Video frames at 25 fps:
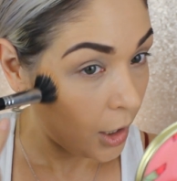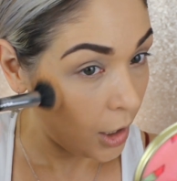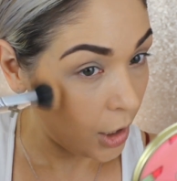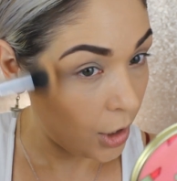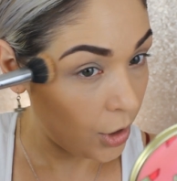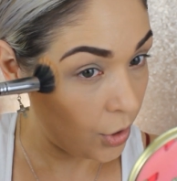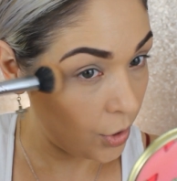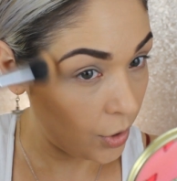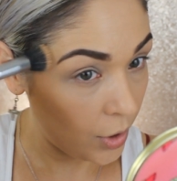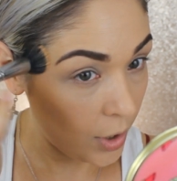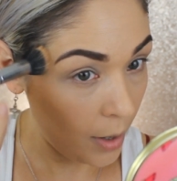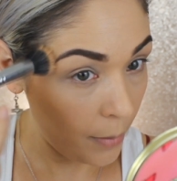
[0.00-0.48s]

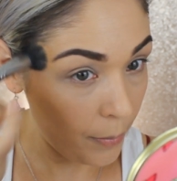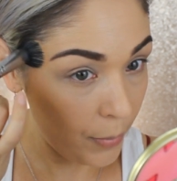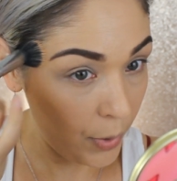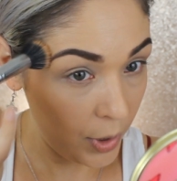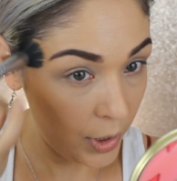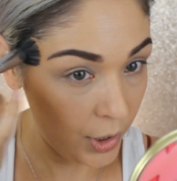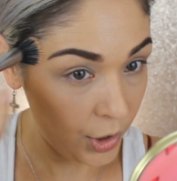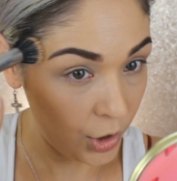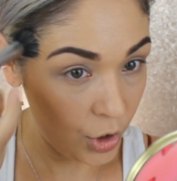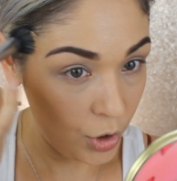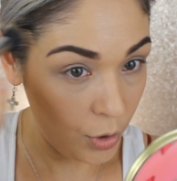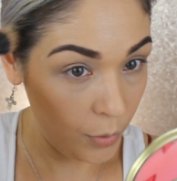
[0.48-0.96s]
and you're not
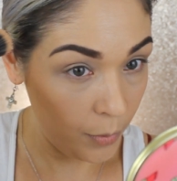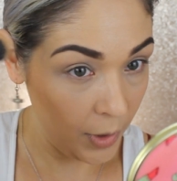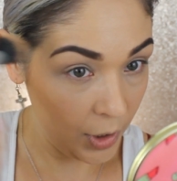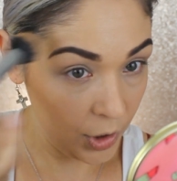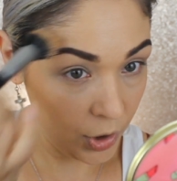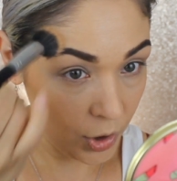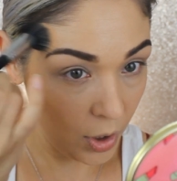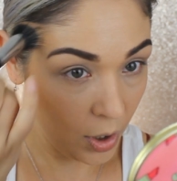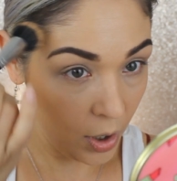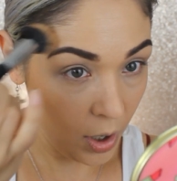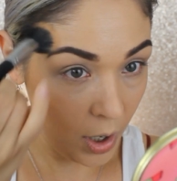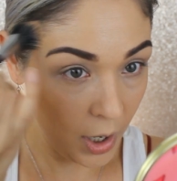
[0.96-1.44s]
putting too
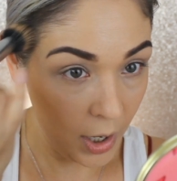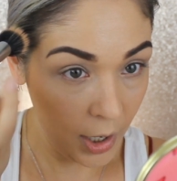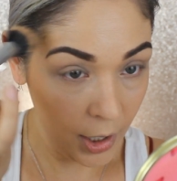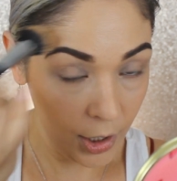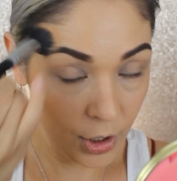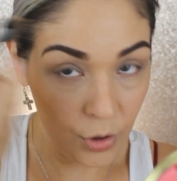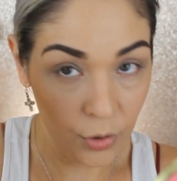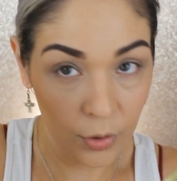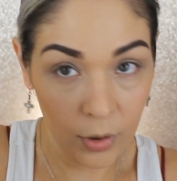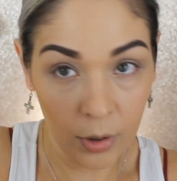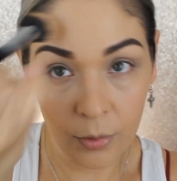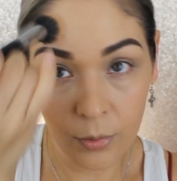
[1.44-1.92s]
much
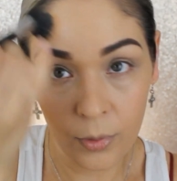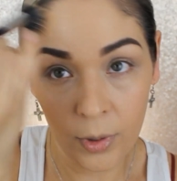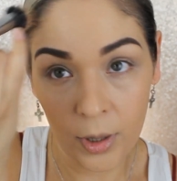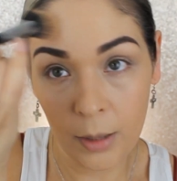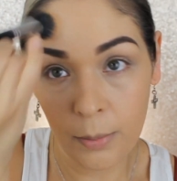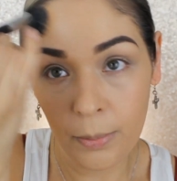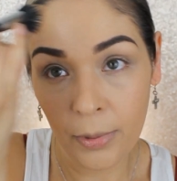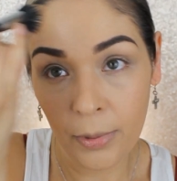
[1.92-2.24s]
on you can really